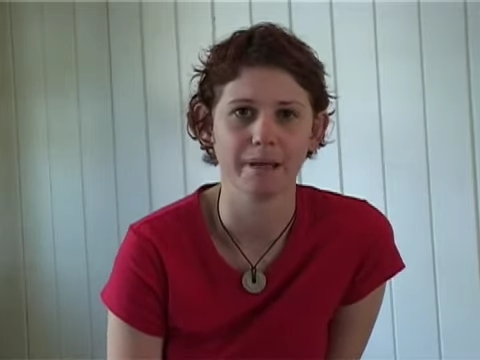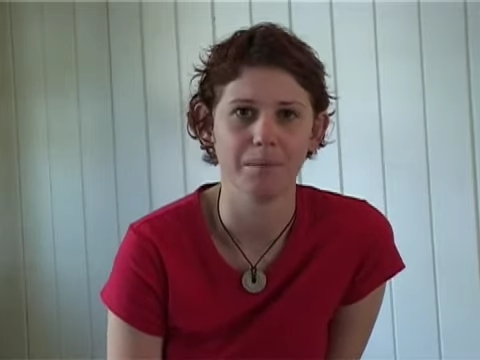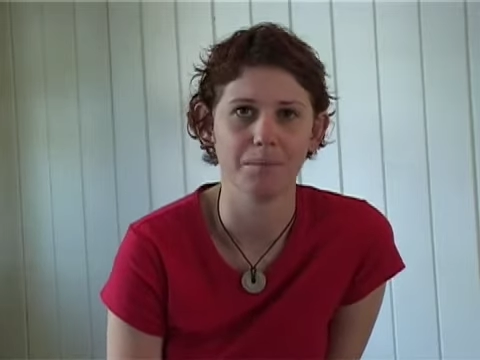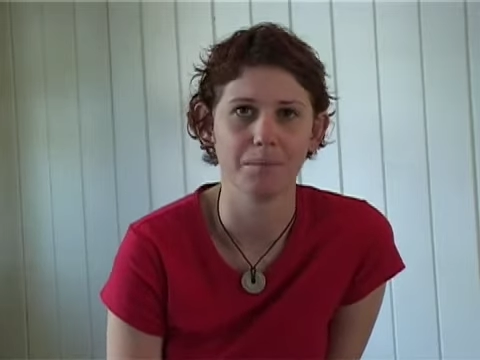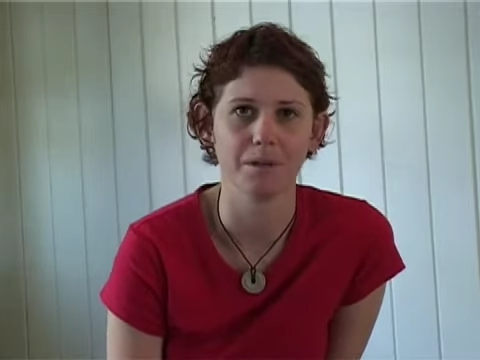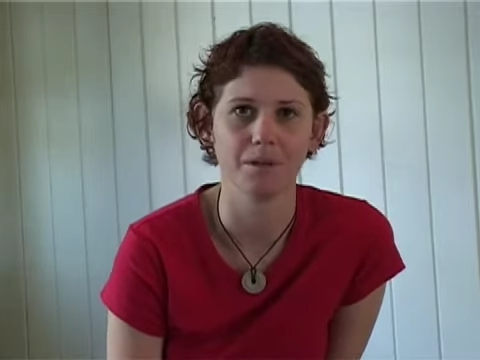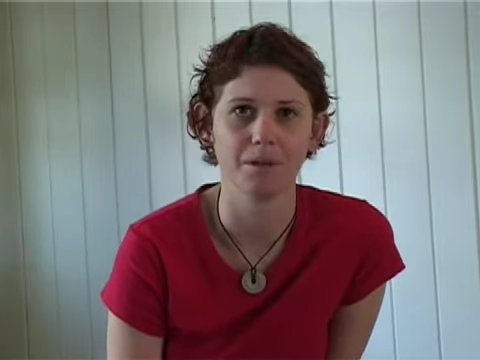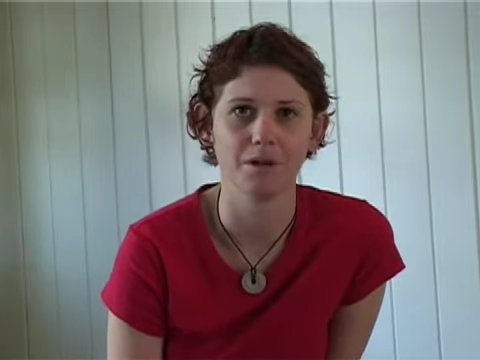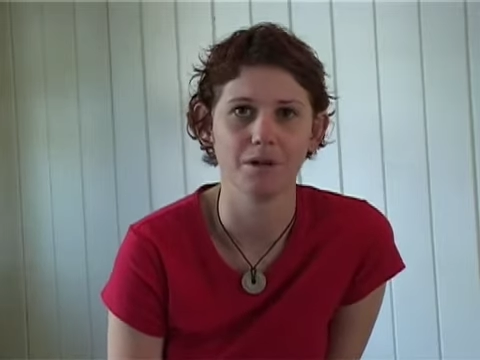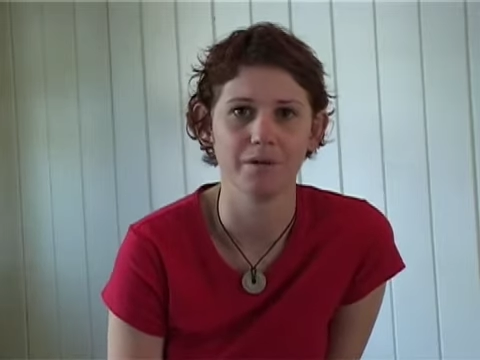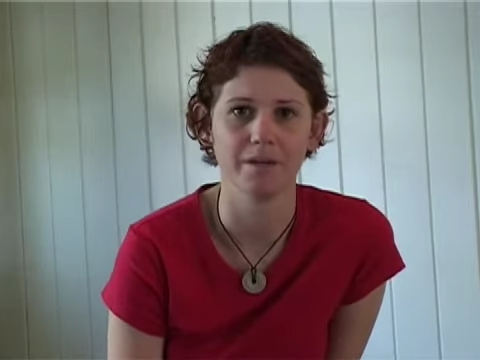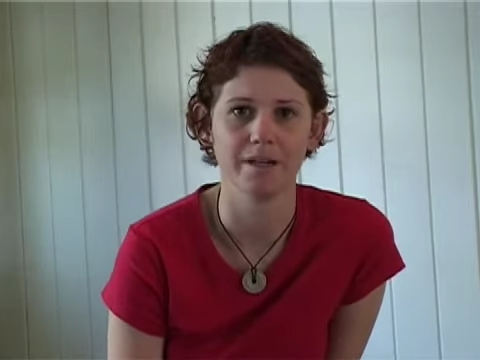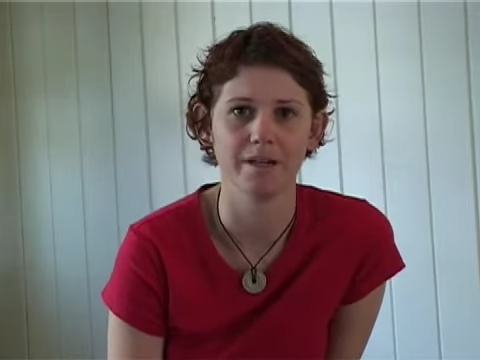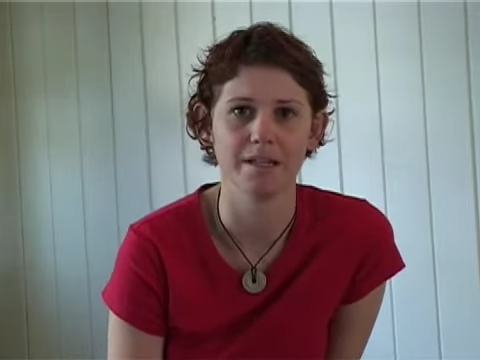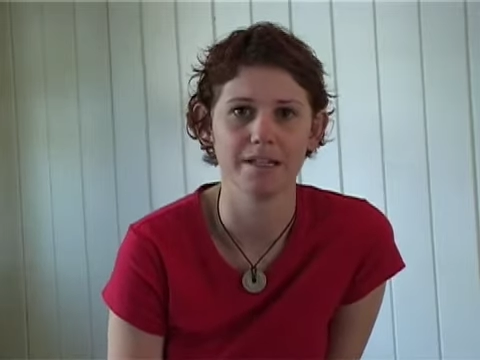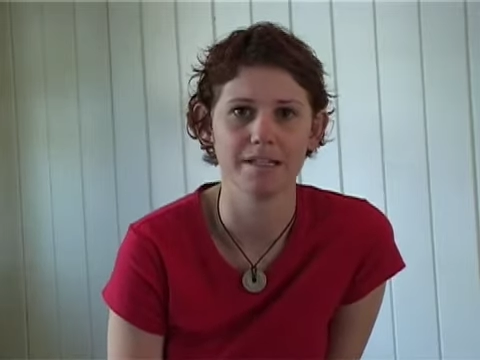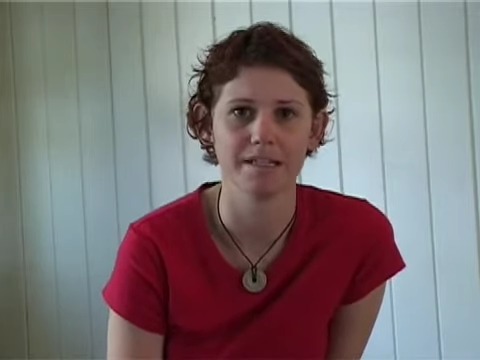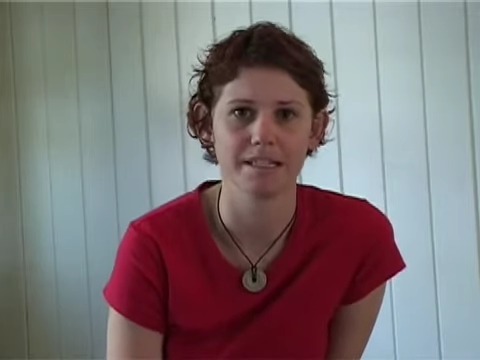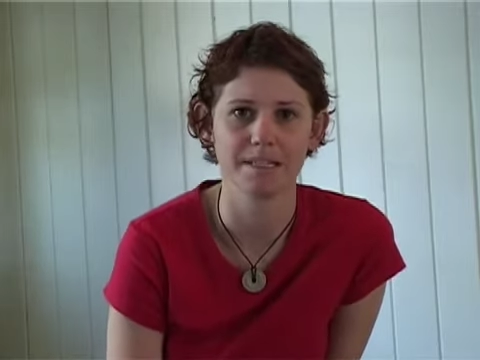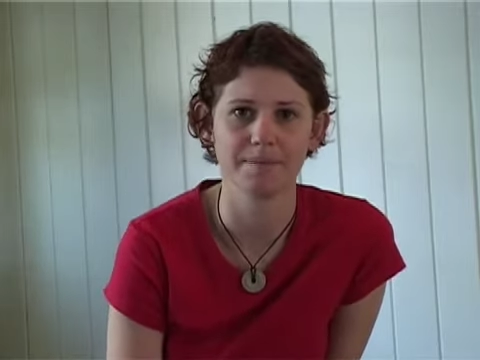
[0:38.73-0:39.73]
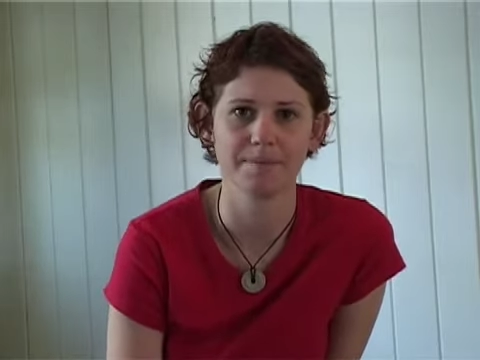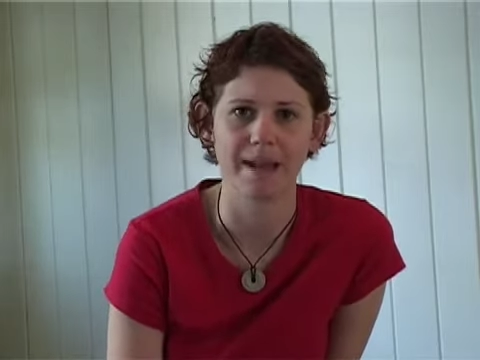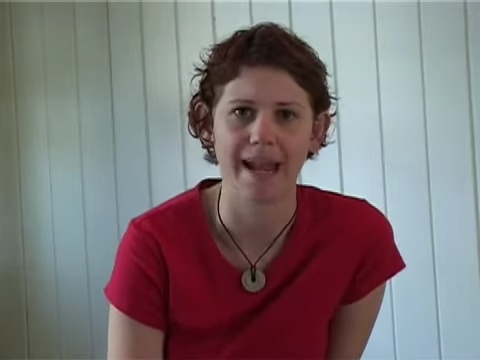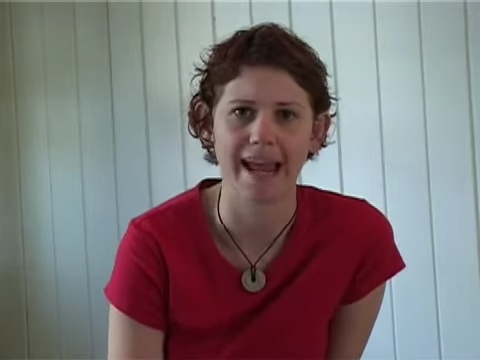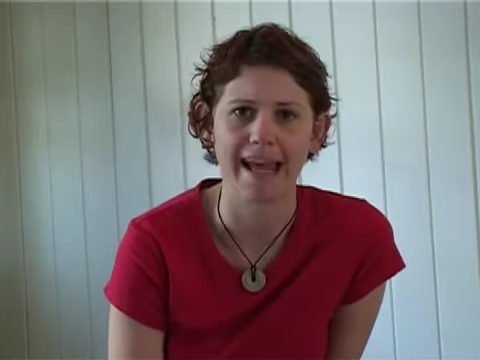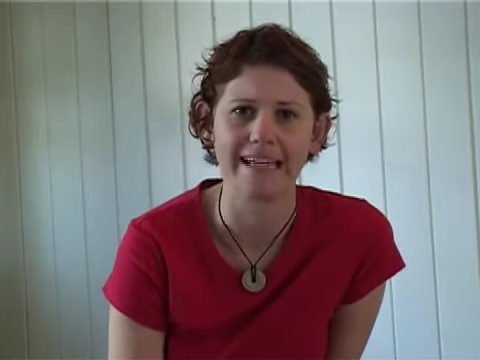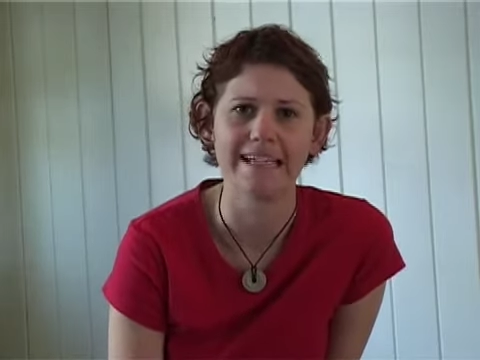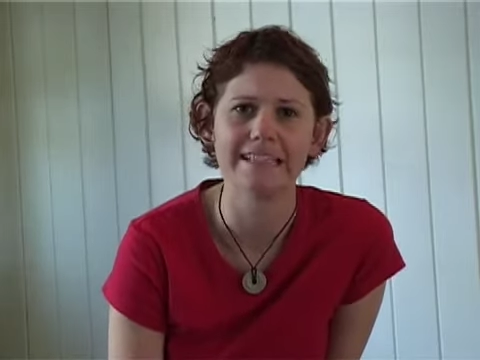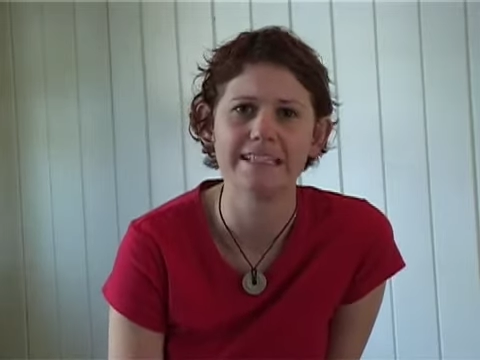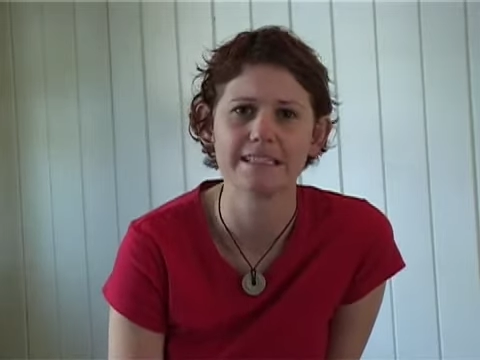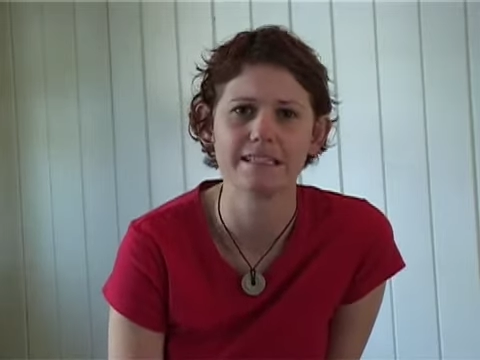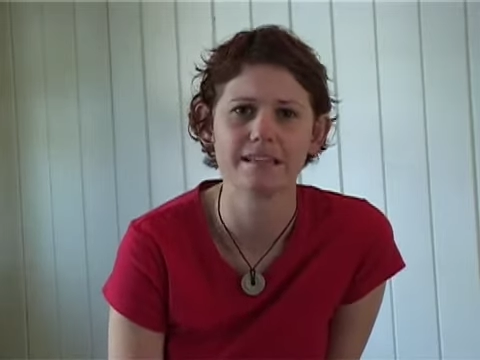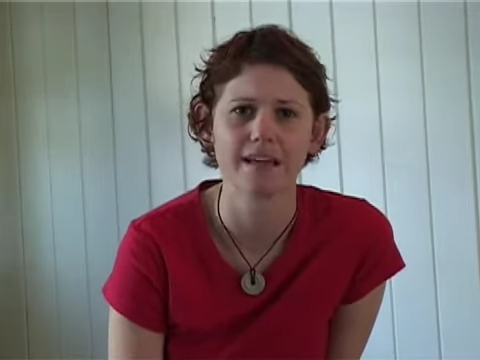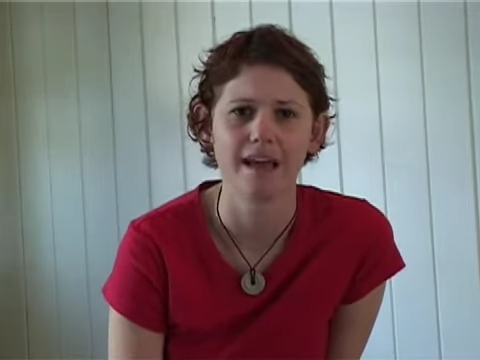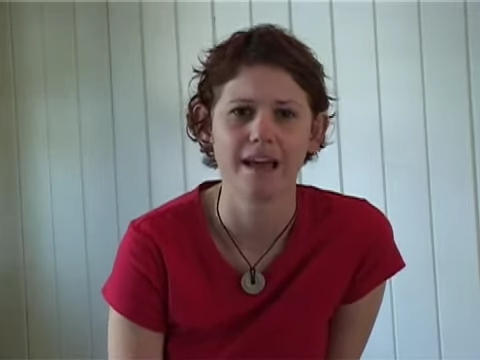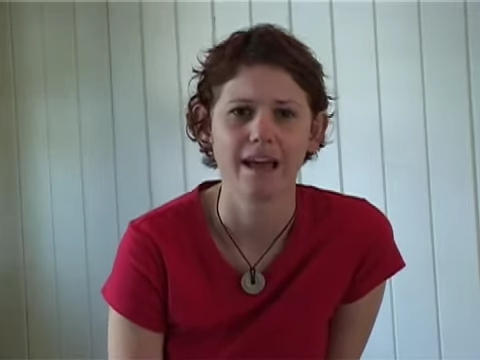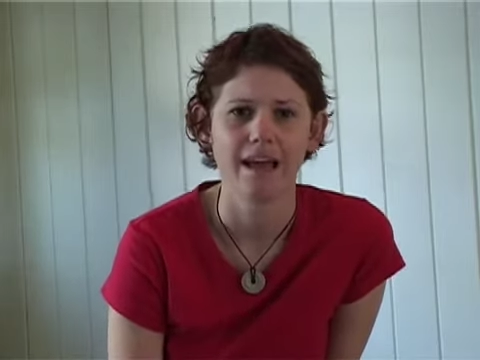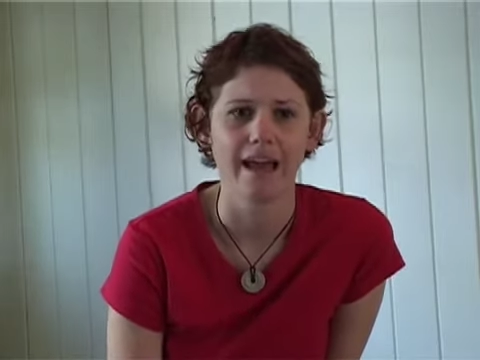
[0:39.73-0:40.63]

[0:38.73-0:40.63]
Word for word: people who are displaced